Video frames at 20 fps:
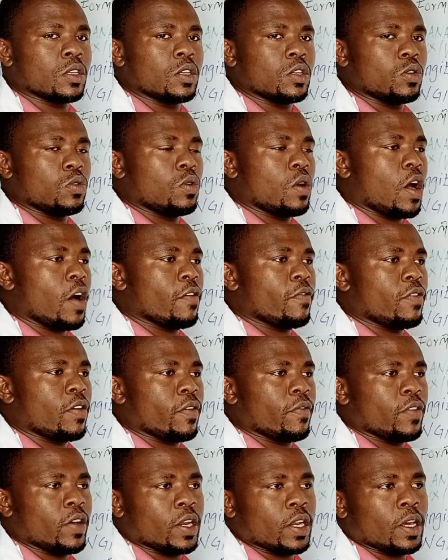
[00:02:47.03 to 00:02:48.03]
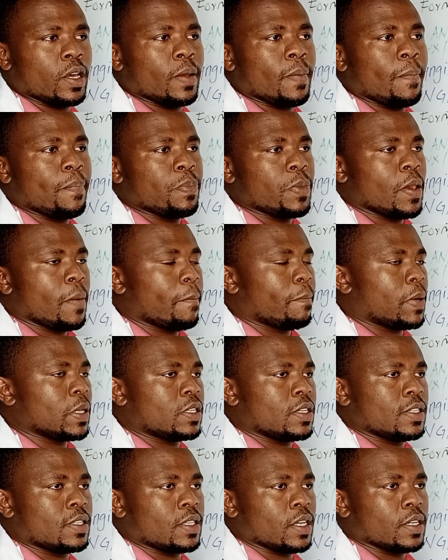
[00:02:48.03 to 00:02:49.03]
You'll have a very
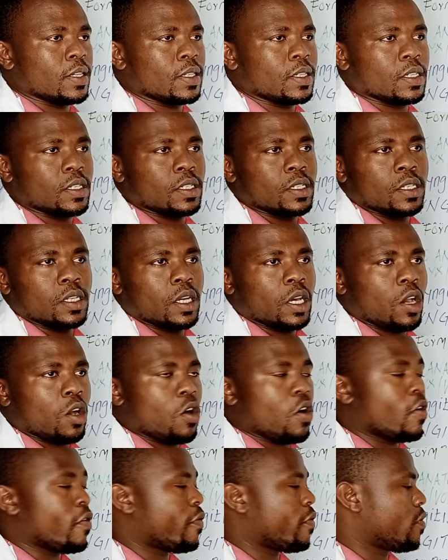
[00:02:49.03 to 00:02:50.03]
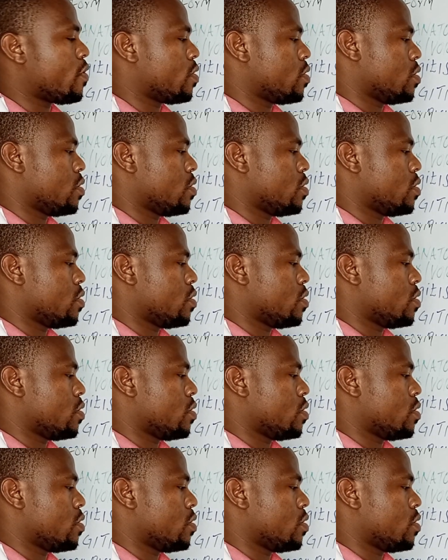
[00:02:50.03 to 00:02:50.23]
persistent cough.